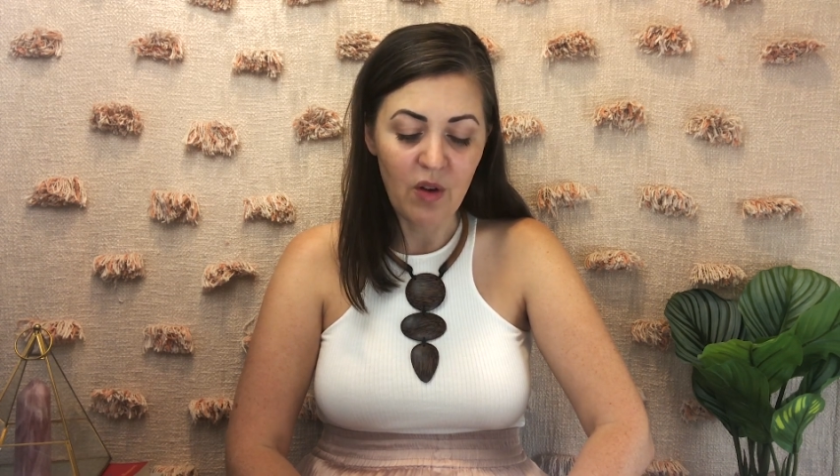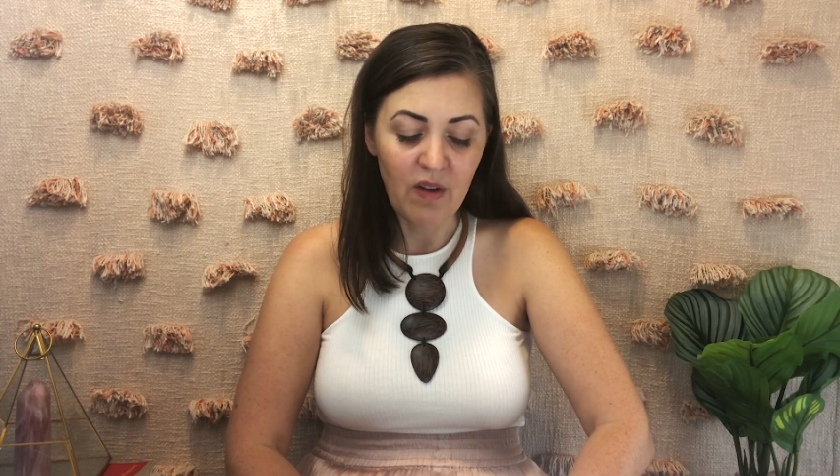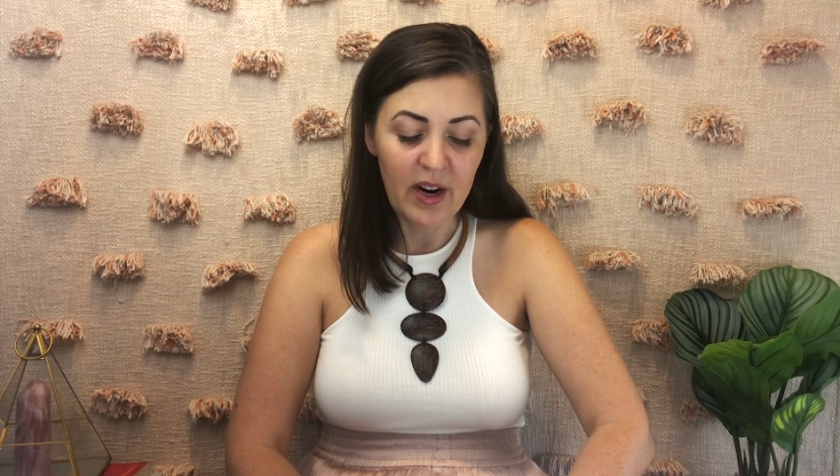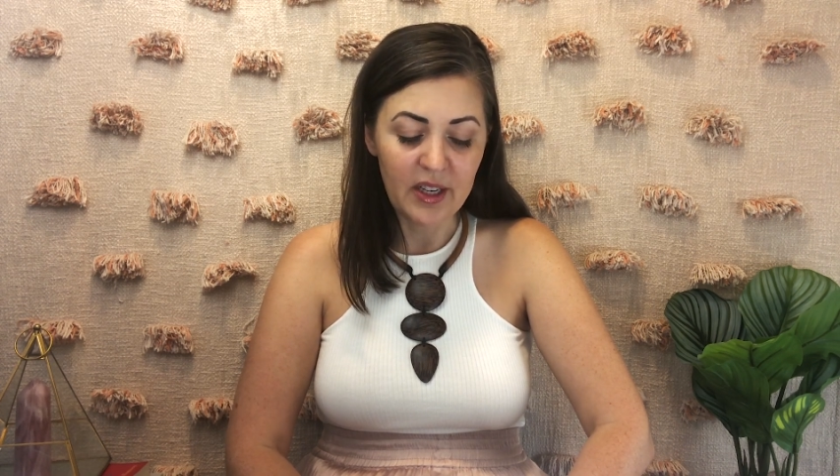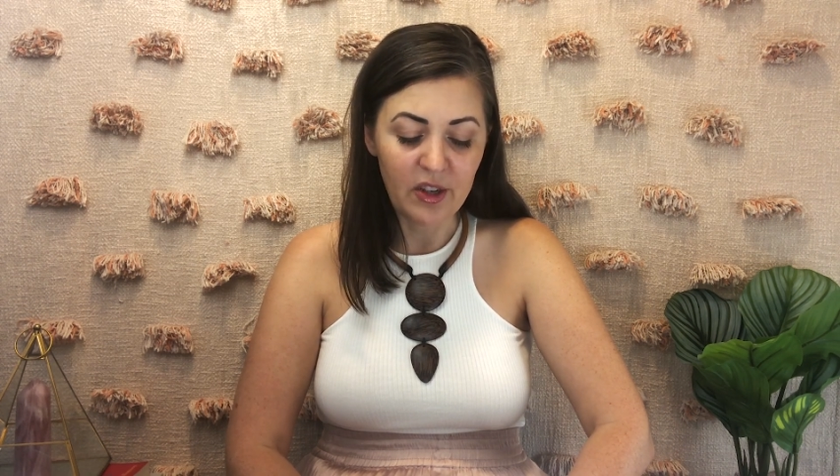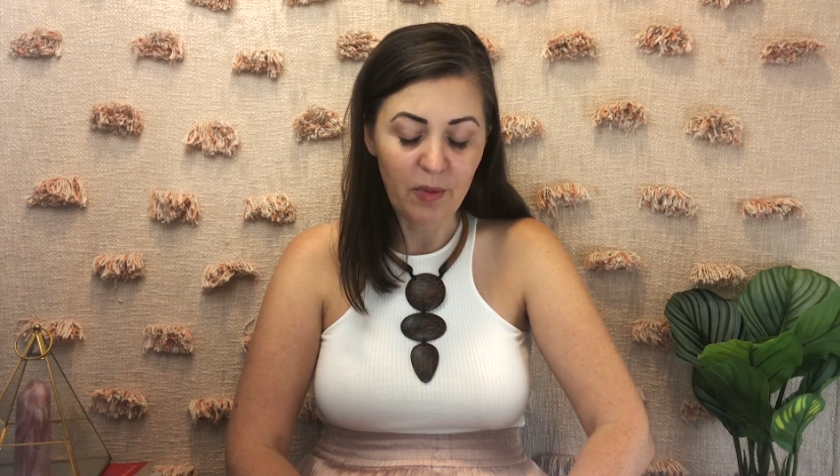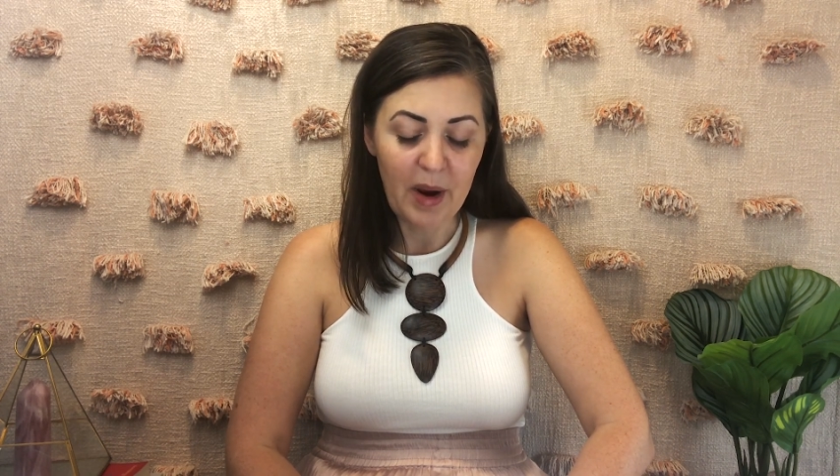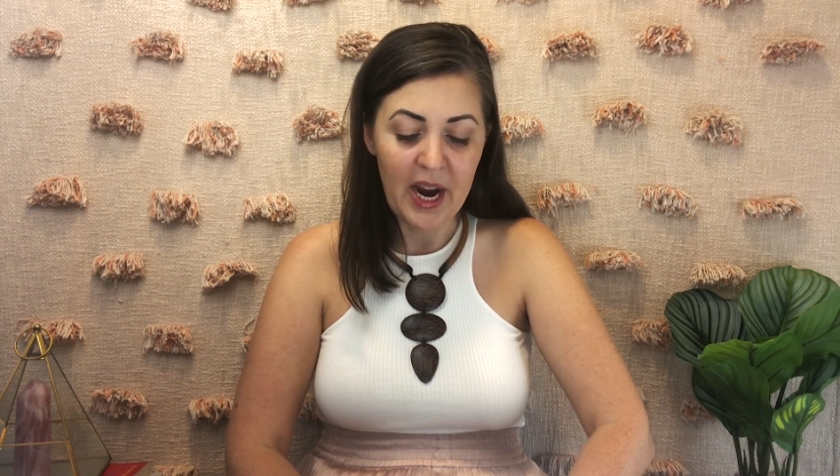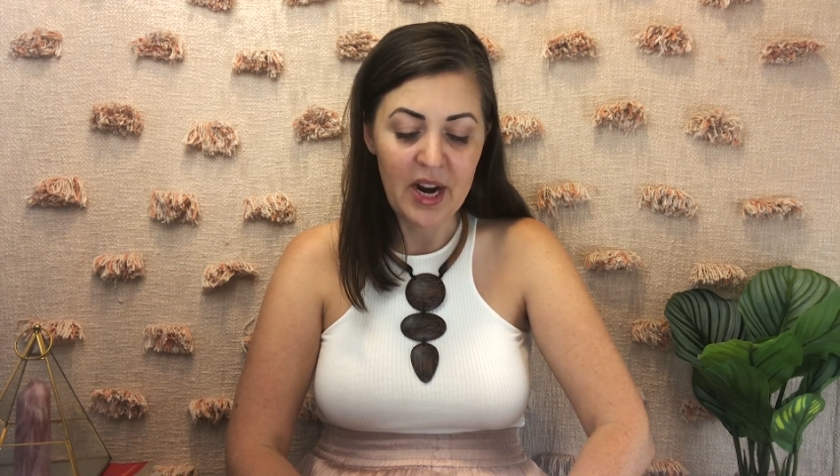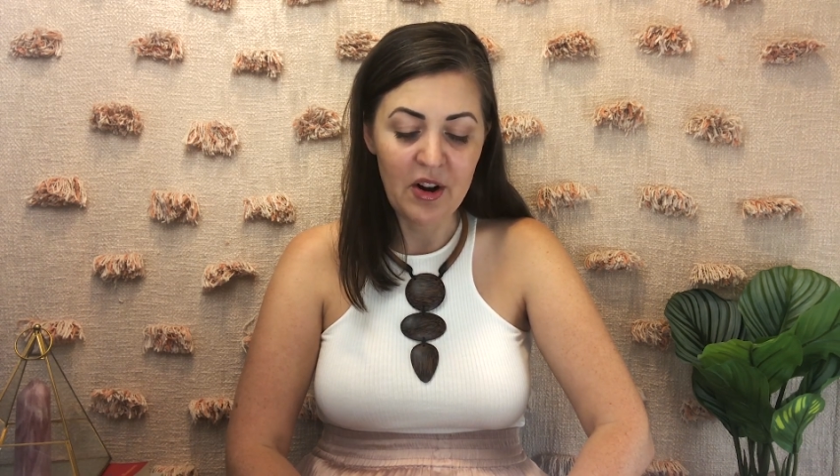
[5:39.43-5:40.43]
our wrists or
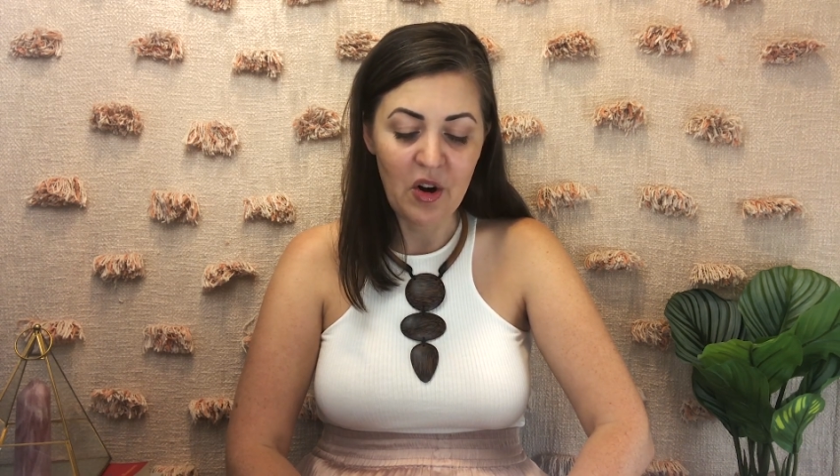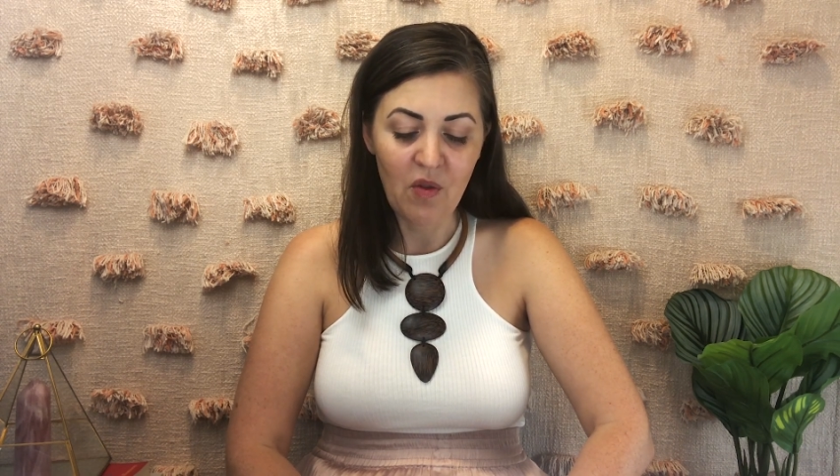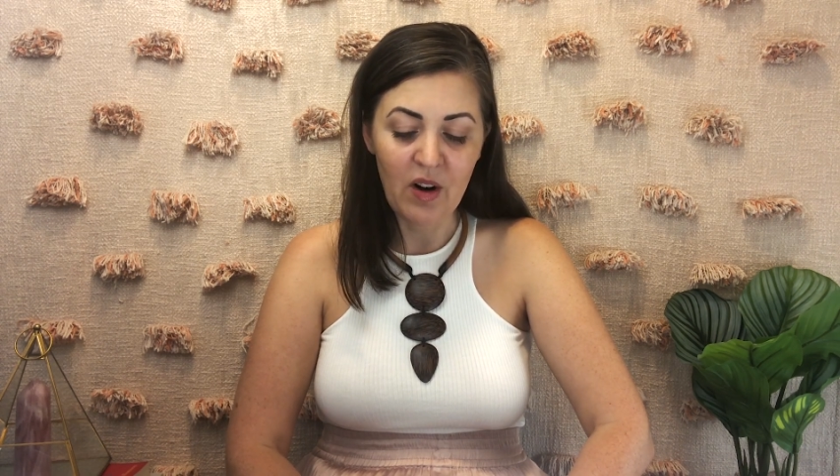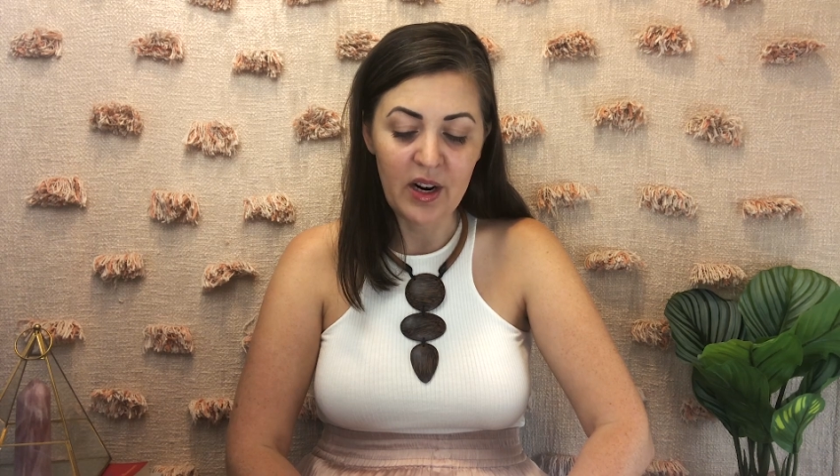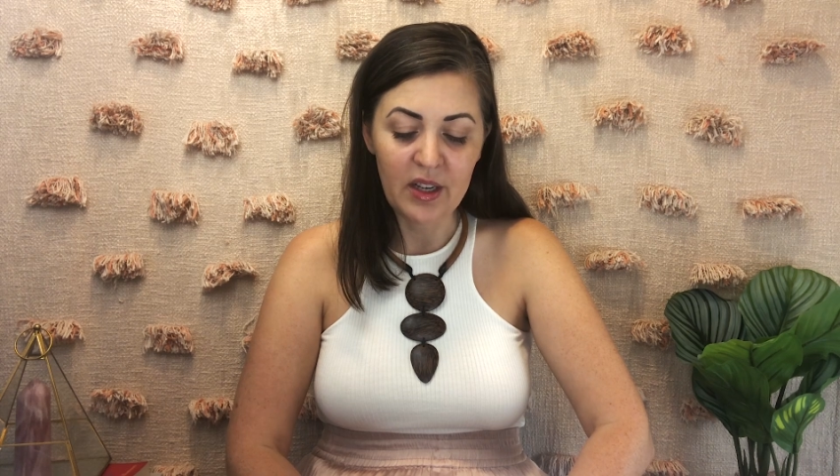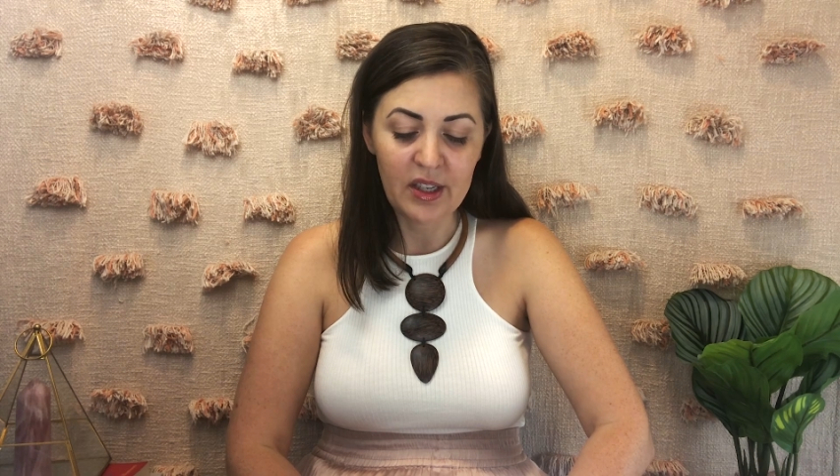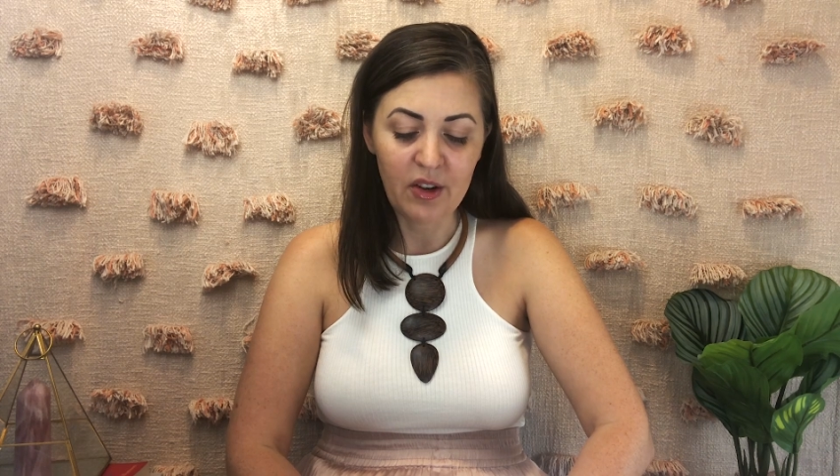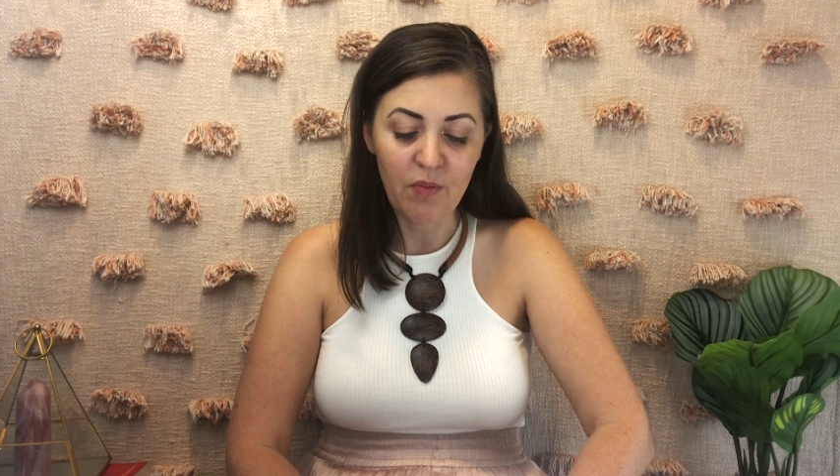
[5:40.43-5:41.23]
pain in our wrists.